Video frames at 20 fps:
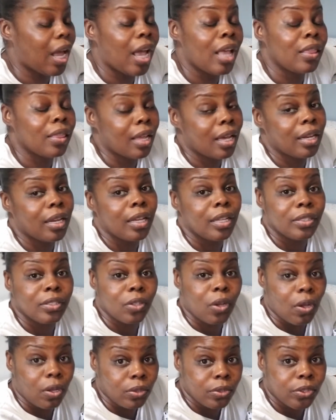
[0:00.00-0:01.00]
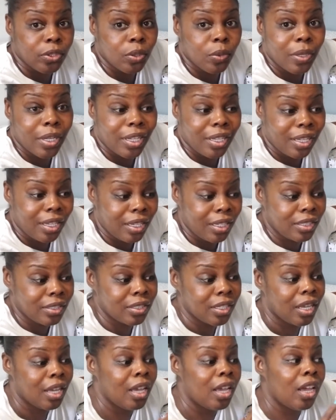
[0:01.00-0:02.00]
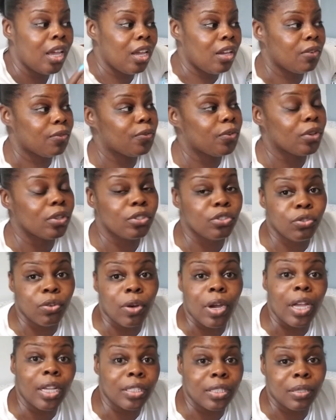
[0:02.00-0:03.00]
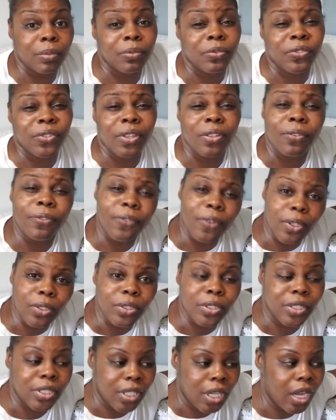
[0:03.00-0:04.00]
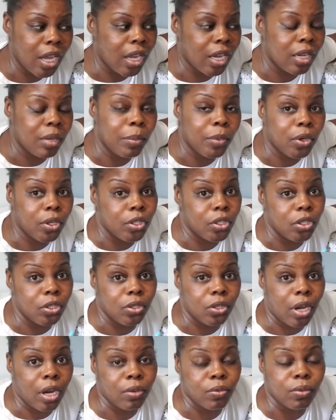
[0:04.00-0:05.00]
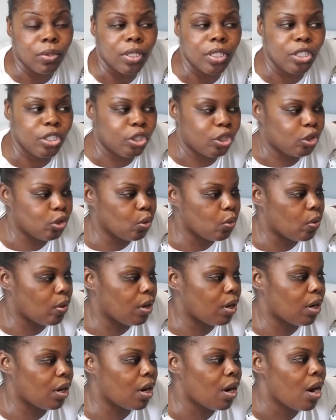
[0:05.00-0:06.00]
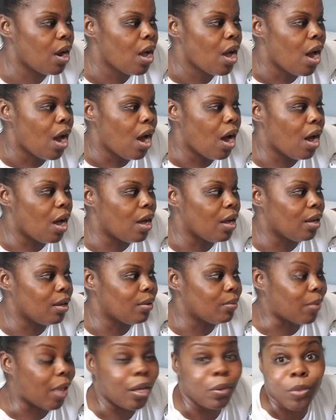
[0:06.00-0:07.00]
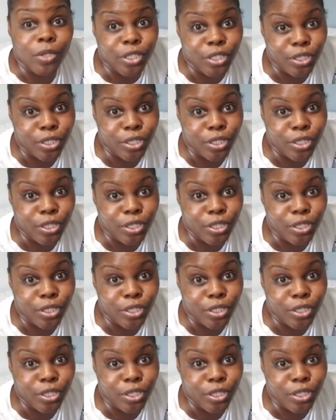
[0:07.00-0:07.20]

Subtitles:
And that is also a hint, if you're trying something for the first time or you're not really sure like what you're